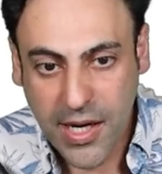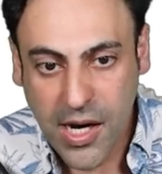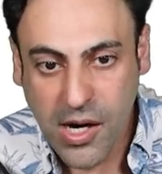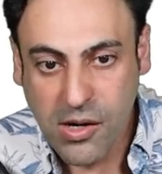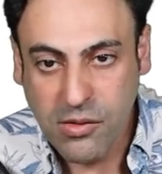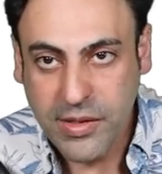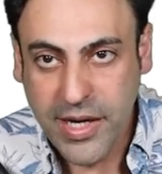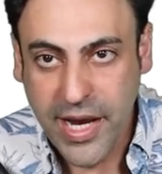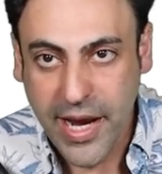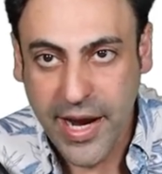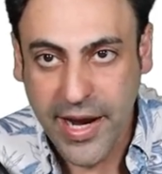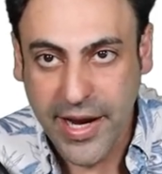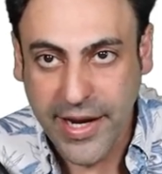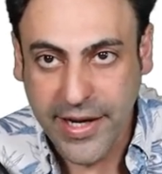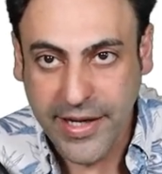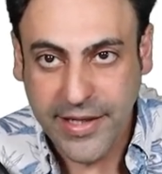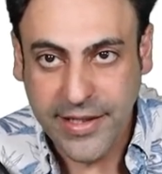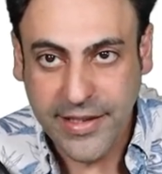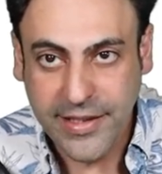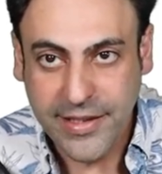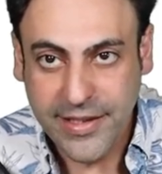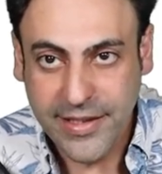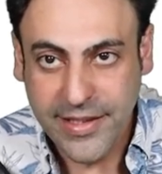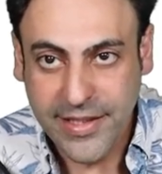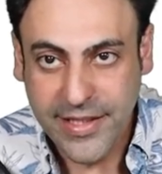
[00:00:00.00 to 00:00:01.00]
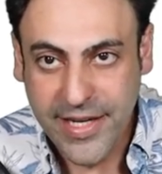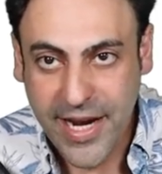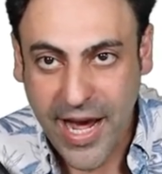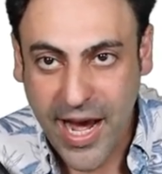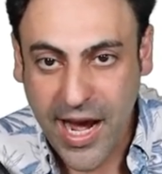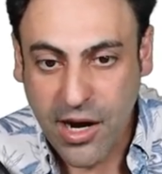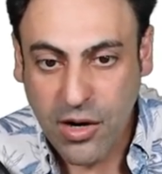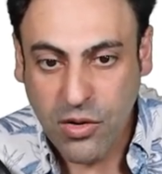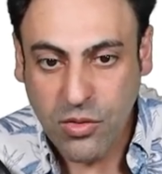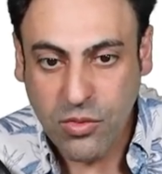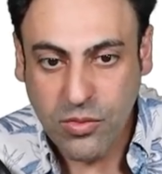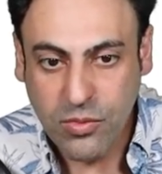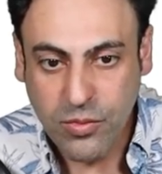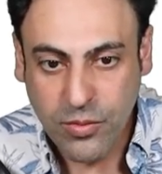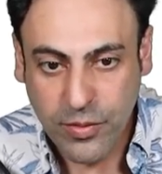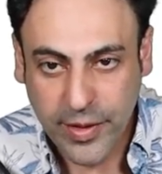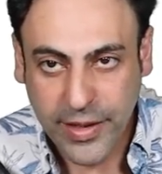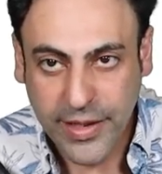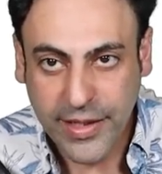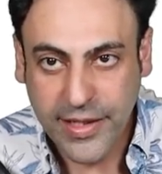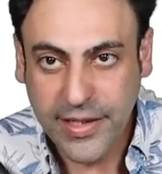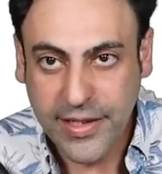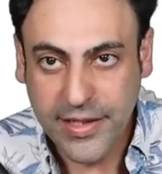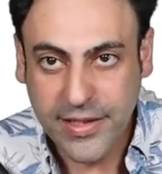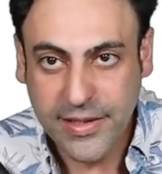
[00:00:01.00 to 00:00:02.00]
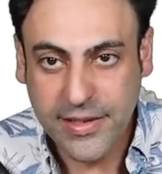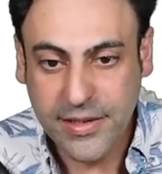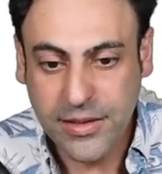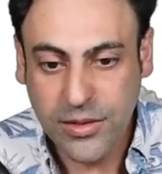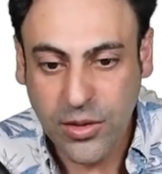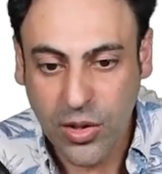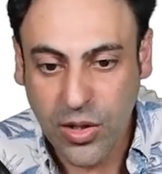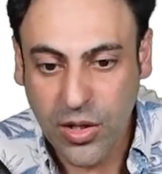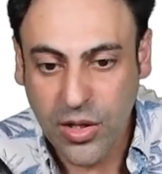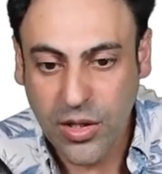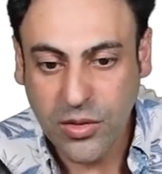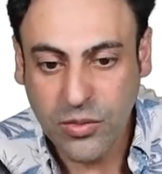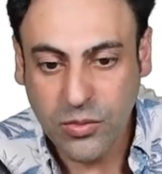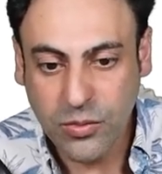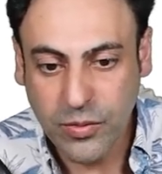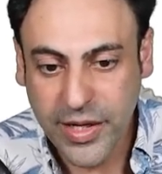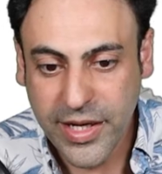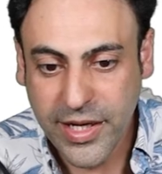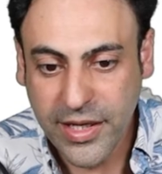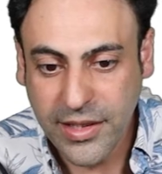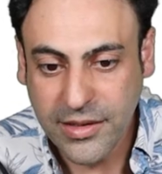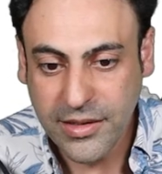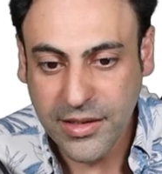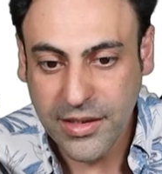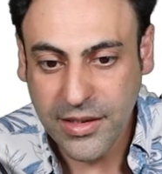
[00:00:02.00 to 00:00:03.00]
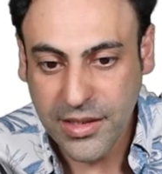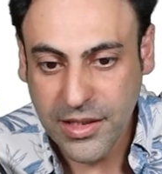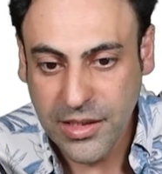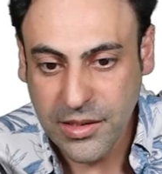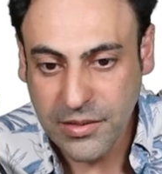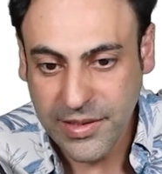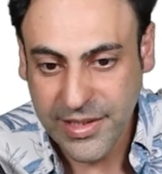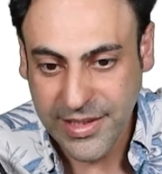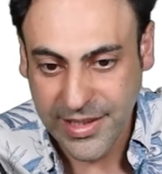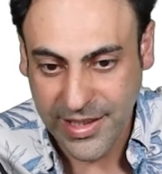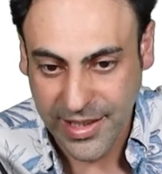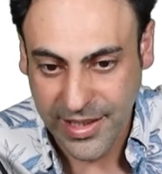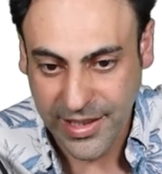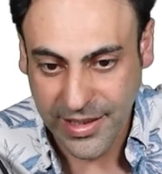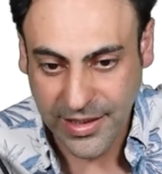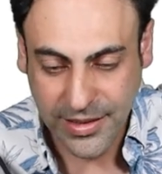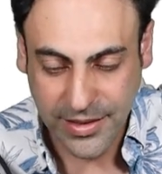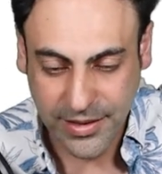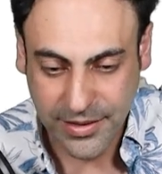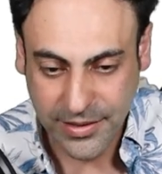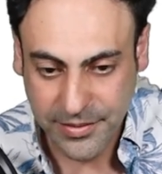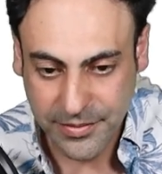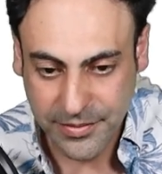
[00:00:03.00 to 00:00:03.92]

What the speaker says: Okay, now we're going to start with leucine.